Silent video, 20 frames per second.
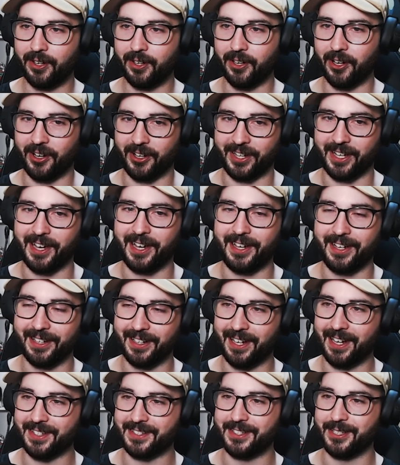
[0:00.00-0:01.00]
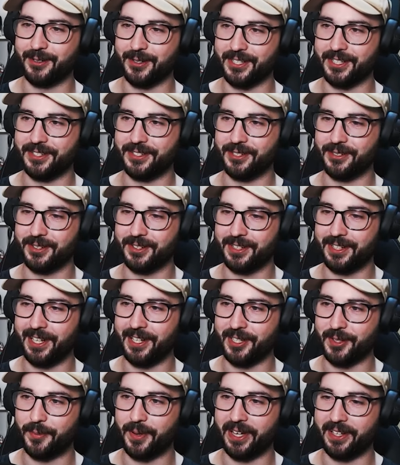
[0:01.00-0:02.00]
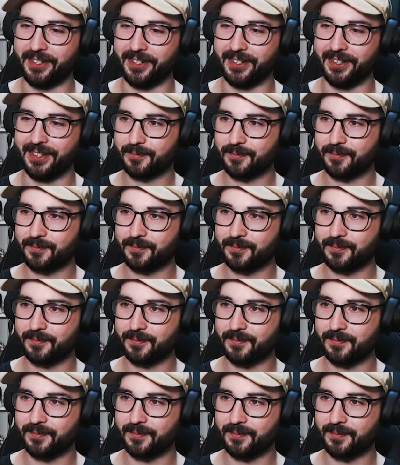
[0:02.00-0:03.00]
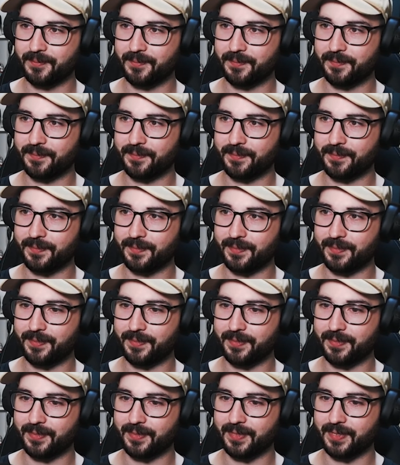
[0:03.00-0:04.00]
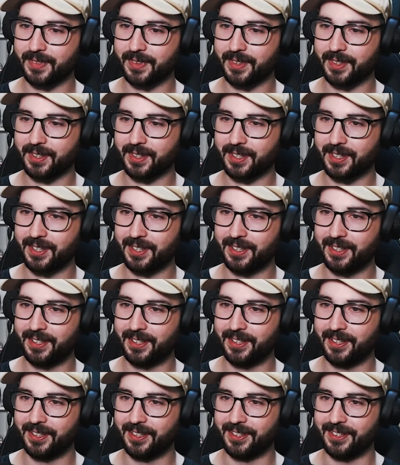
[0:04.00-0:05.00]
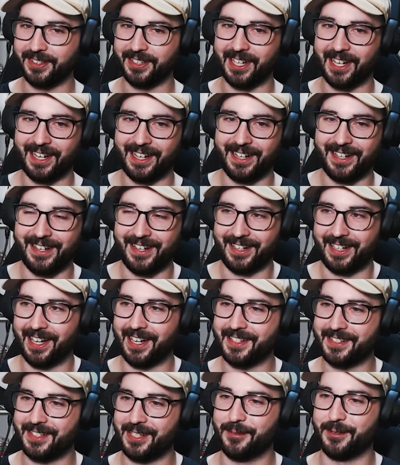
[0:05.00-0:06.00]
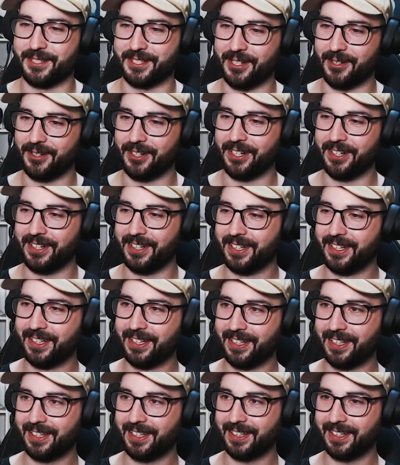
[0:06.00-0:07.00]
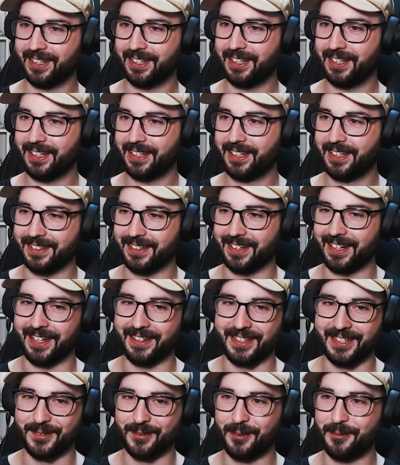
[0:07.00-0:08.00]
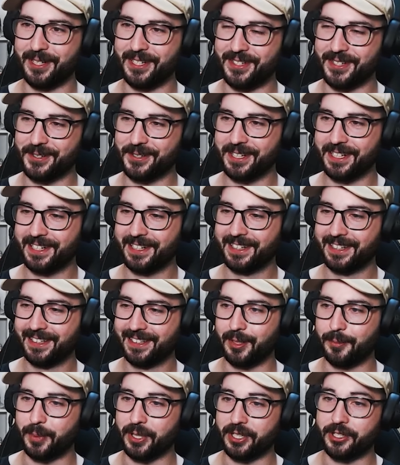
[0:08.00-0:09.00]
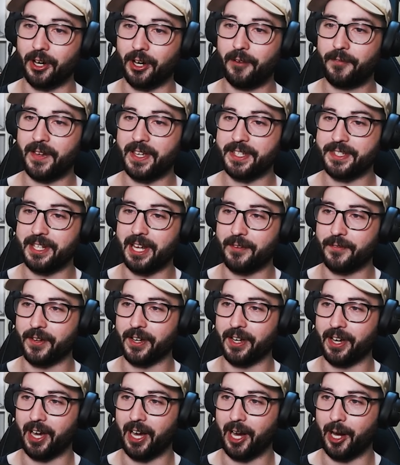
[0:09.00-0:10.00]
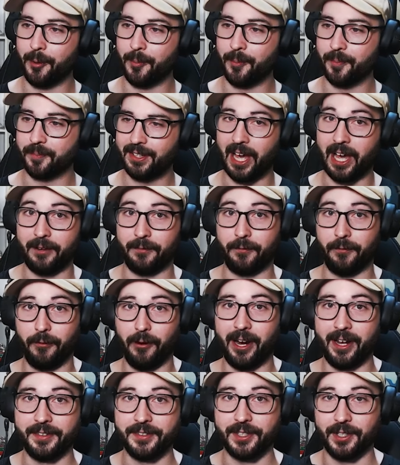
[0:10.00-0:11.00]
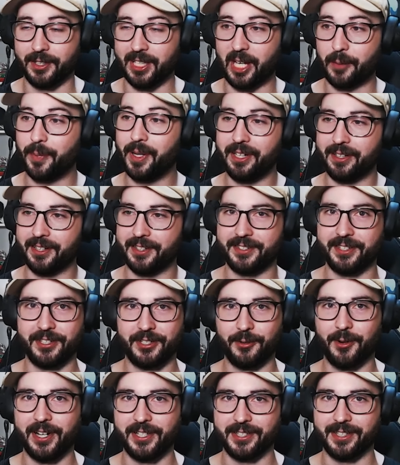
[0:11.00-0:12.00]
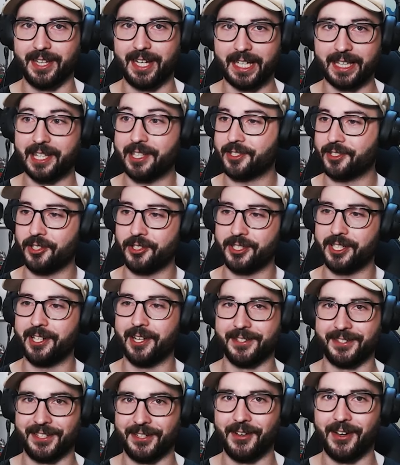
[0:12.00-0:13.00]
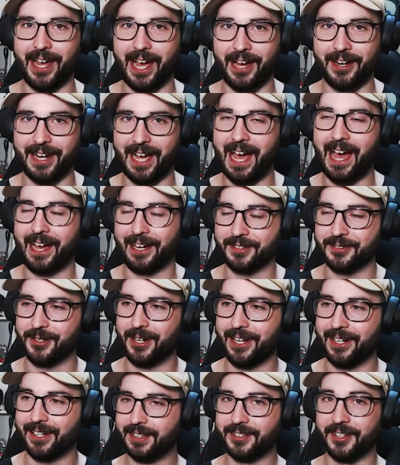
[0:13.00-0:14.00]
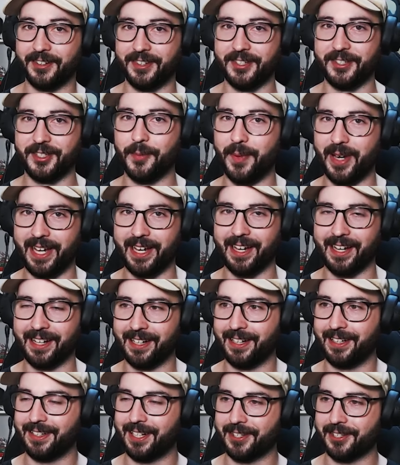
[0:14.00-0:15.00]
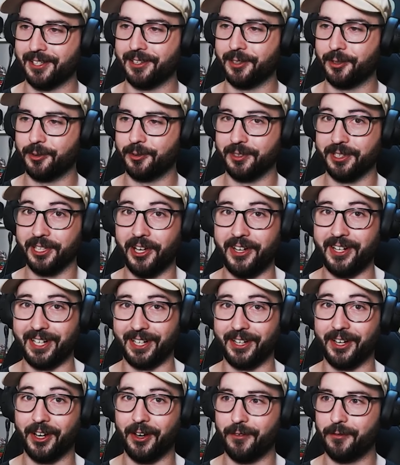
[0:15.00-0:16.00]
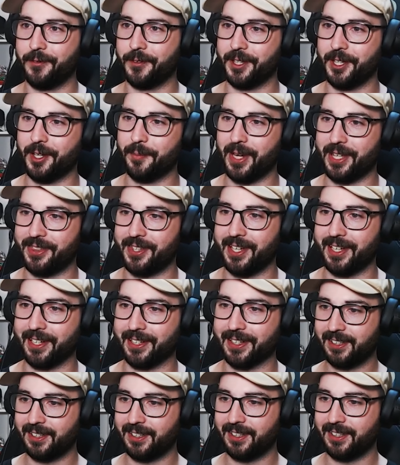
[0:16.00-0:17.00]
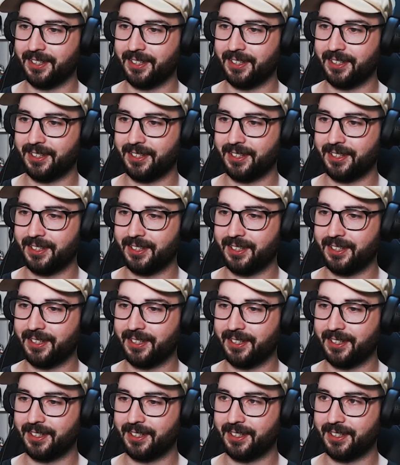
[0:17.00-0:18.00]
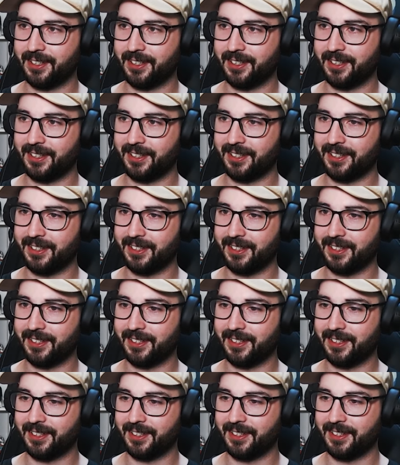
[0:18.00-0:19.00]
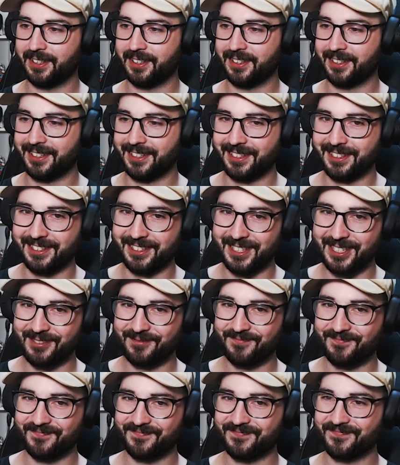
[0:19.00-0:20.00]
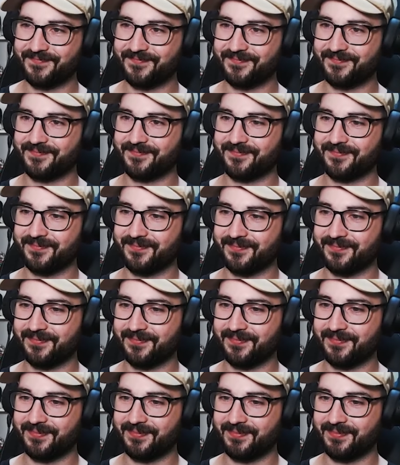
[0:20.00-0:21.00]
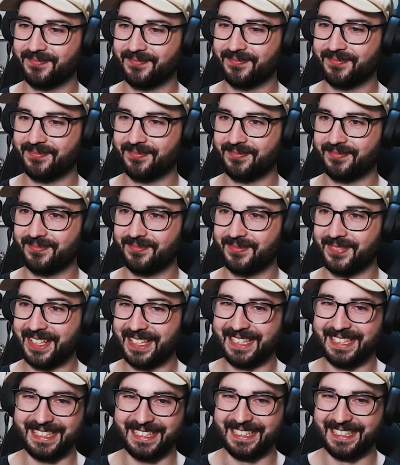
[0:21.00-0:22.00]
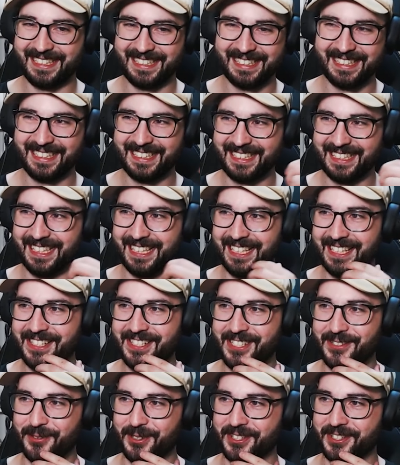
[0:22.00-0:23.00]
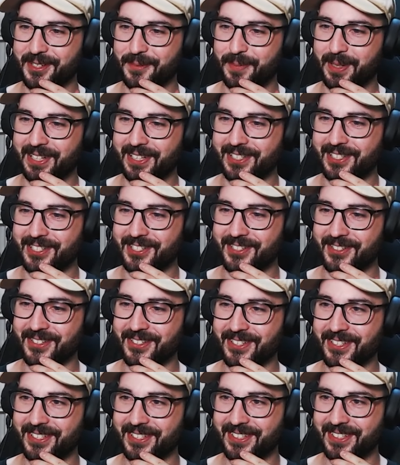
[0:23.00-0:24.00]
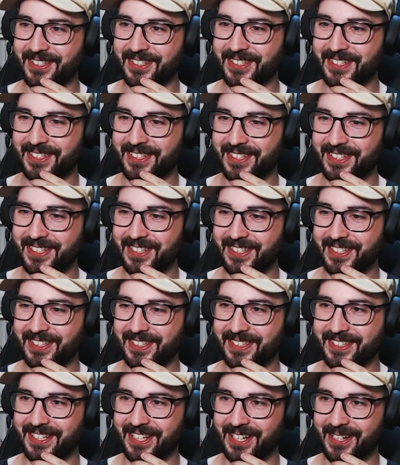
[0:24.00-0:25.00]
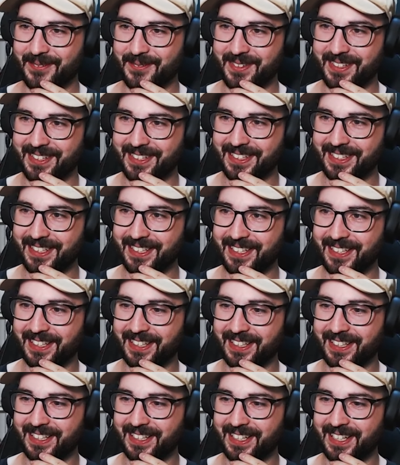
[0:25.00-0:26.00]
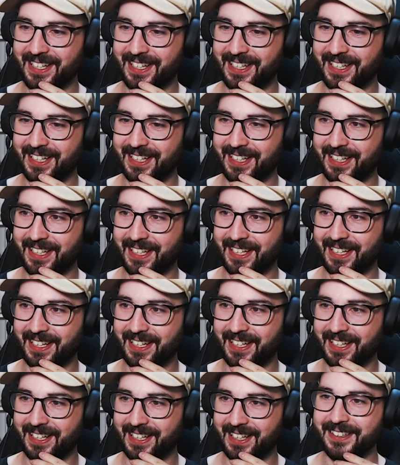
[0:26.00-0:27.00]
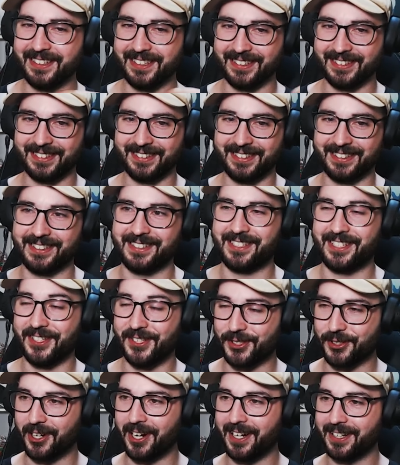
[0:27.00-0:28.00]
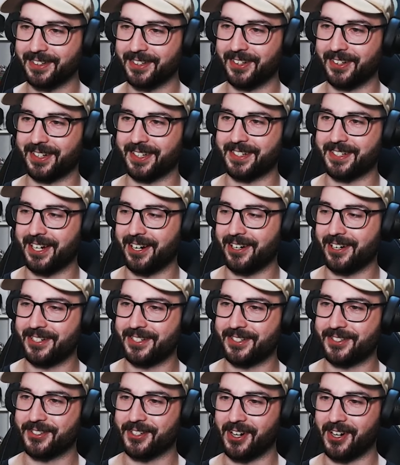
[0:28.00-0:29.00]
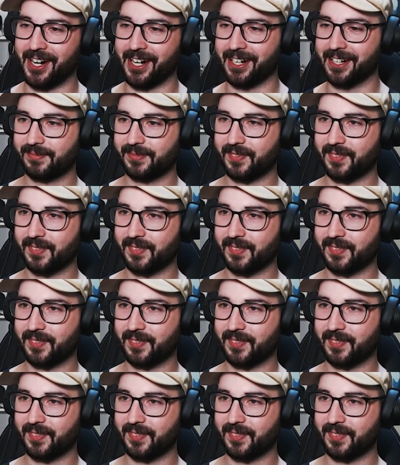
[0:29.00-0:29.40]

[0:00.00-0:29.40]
Okay, I see what she's doing. Independent. But we still need to finish. I don't understand. What's the problem? Yeah, okay, I see what's going on. Never mind. Okay, this is what we're doing. But Toph has never um, had friends or like been in a situation like this, so she doesn't know how to act, right? So this will be a, another little learning curve for them, I think. I think we're all just a little tired and getting on each other's nerves. Mm. Yeah, you do seem pretty tired. she wants an apology too. I meant all of us. Yep. Well, good night. Oh, she's trying though, Katara. She's trying.